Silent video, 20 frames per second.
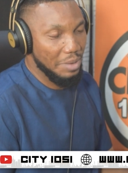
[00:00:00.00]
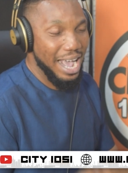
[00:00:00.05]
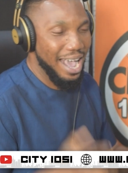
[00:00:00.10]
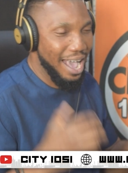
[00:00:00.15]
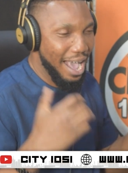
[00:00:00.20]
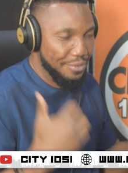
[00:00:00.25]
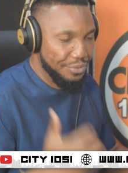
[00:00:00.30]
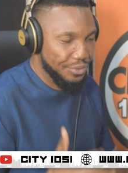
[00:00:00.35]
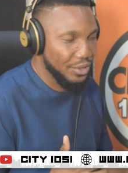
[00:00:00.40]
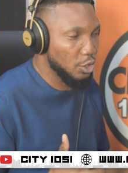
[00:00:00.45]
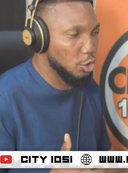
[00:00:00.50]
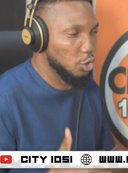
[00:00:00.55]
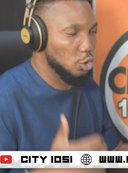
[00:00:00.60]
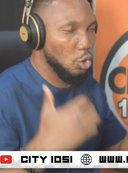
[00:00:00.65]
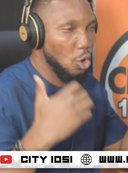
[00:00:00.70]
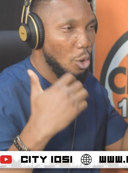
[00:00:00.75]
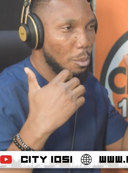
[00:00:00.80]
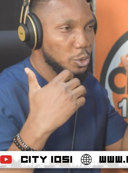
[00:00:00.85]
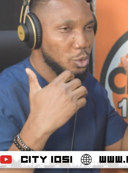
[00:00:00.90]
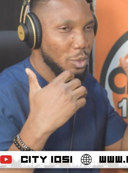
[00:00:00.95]
But I think you
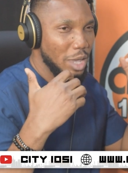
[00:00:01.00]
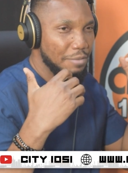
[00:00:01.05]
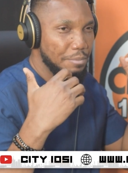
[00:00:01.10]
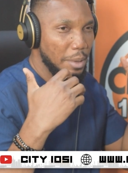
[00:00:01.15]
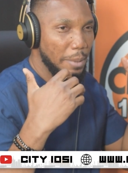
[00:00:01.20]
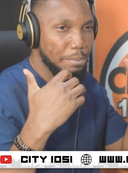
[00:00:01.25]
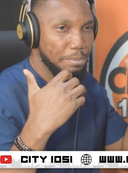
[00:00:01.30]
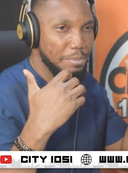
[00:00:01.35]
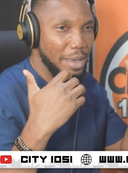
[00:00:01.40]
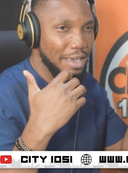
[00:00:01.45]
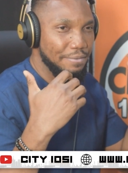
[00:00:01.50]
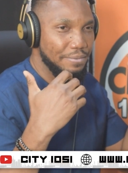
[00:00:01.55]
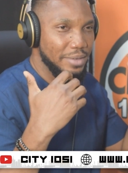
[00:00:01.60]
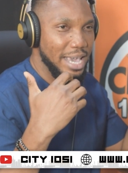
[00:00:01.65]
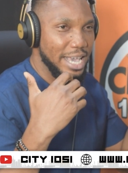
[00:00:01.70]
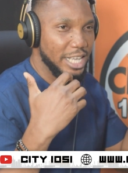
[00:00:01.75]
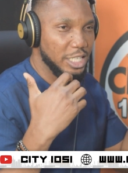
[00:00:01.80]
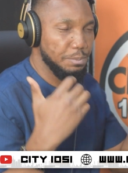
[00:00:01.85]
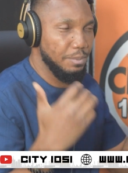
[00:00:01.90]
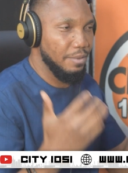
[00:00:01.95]
should come to
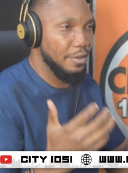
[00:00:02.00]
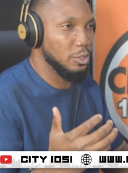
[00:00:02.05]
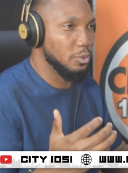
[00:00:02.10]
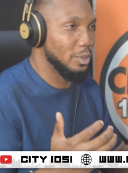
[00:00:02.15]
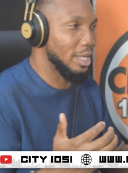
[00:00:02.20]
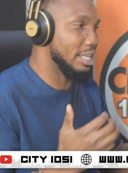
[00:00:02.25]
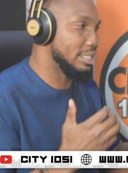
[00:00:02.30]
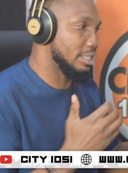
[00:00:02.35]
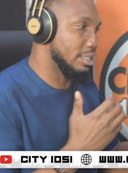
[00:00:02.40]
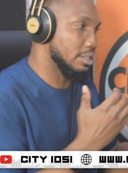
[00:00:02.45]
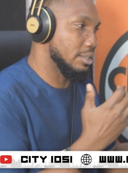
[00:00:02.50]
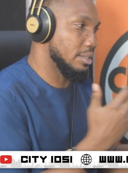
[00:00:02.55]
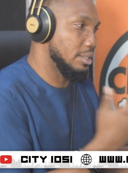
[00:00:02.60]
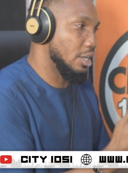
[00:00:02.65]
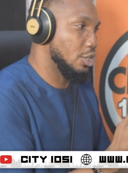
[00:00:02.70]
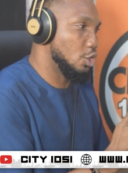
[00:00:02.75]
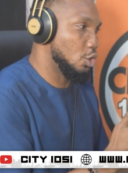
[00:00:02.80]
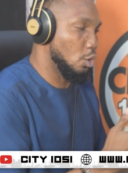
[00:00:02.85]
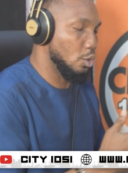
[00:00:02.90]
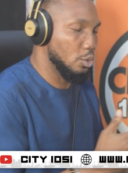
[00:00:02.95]
every experience, whether it's a
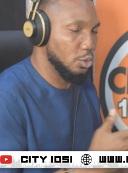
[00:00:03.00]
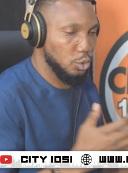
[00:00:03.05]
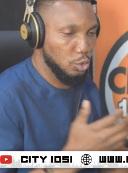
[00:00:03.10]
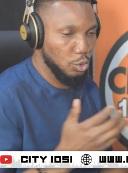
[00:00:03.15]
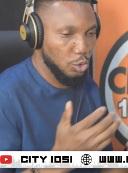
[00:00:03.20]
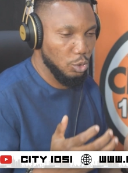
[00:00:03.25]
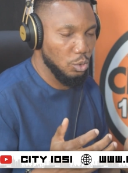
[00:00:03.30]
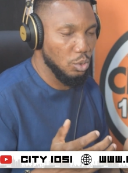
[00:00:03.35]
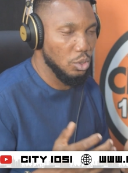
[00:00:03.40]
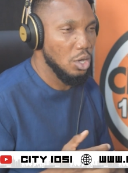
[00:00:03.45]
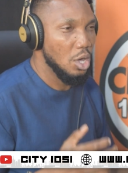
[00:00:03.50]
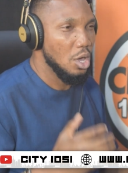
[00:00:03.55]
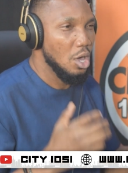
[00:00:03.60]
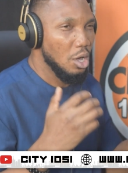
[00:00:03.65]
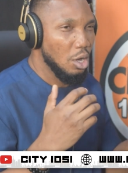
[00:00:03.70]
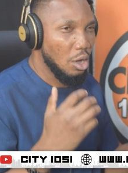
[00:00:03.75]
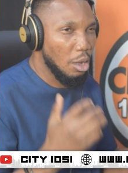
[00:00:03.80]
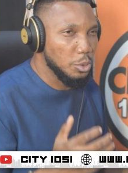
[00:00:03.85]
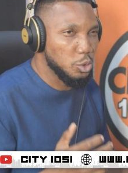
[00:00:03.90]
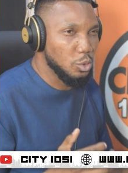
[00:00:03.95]
stage or studio,
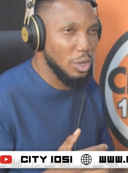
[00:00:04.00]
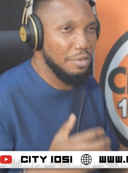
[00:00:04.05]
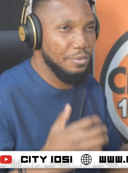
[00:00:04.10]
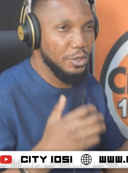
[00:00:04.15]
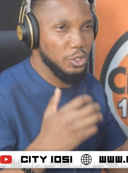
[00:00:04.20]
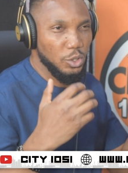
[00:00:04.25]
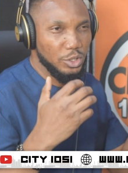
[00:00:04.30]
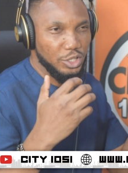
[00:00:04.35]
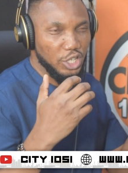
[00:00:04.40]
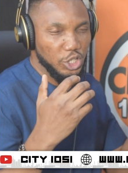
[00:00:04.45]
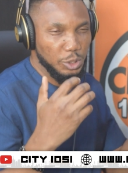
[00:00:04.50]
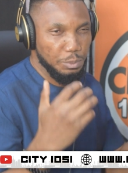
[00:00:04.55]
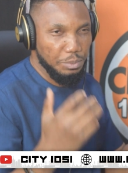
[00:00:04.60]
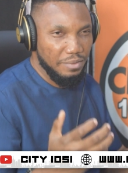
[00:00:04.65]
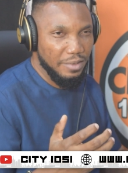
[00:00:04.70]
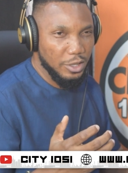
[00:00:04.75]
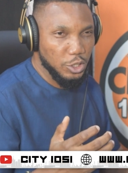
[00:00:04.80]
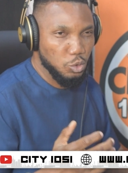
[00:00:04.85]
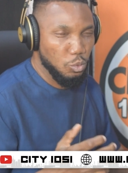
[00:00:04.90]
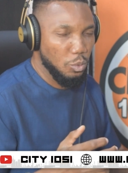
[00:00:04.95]
come to every such
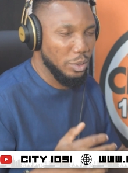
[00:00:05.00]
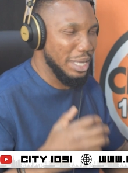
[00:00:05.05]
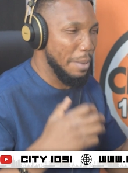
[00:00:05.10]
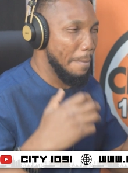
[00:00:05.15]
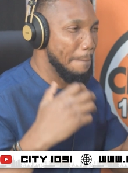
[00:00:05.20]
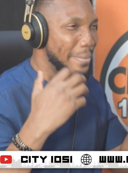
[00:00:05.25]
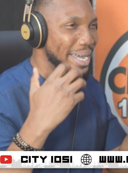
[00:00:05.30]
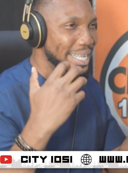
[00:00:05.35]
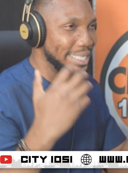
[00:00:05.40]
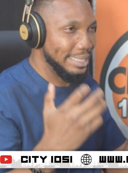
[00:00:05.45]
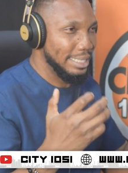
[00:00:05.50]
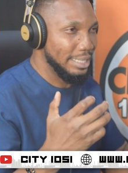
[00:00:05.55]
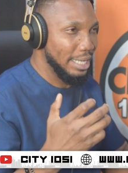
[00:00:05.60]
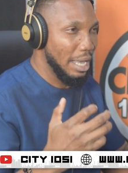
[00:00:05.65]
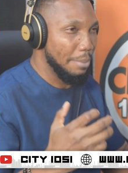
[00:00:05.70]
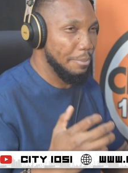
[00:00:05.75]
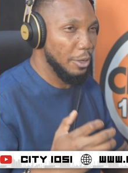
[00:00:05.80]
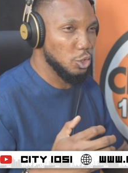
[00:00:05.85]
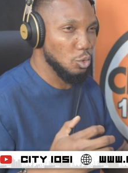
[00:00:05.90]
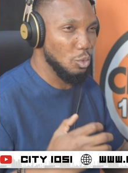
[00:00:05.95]
experience with the mind
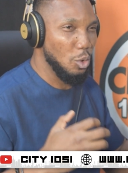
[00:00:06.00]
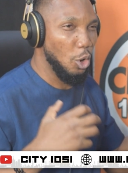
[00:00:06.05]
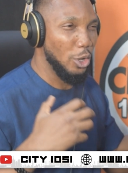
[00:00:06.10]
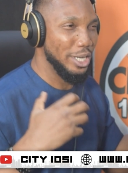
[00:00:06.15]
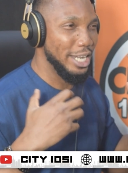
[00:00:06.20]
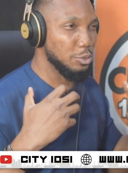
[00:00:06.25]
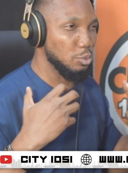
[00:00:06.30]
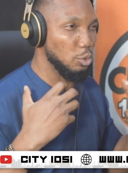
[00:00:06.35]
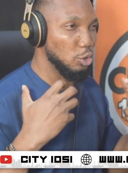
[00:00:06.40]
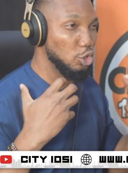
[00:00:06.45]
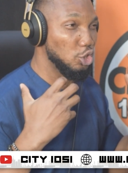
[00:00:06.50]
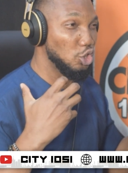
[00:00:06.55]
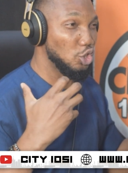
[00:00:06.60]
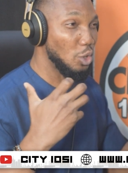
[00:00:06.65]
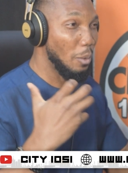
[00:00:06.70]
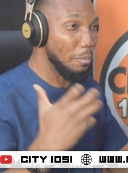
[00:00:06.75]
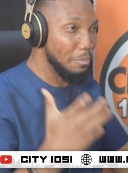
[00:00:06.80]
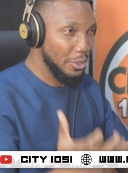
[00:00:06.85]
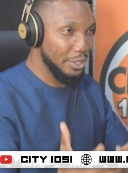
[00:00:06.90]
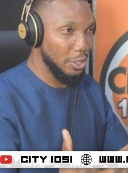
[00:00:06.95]
today about to connect with
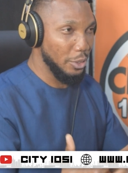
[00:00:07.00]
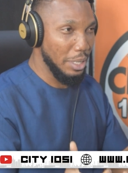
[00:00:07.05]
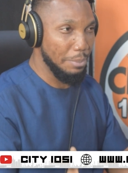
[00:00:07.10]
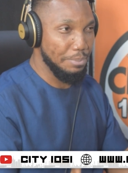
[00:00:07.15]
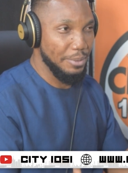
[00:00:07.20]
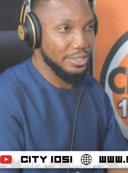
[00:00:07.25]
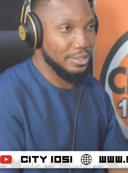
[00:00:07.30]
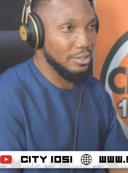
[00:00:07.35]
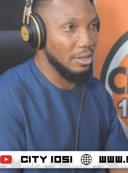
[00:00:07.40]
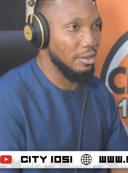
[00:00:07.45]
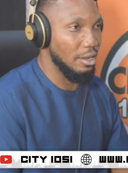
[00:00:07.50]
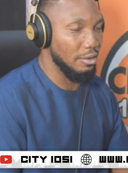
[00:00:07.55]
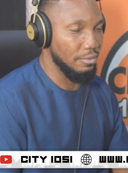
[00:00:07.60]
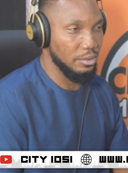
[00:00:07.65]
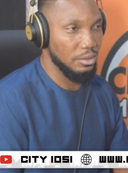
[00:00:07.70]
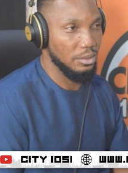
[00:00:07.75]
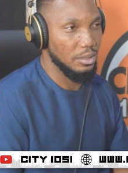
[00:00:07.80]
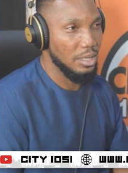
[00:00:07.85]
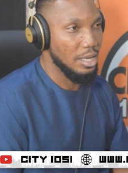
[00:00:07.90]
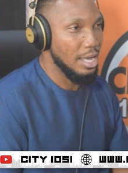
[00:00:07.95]
somebody on a personal level.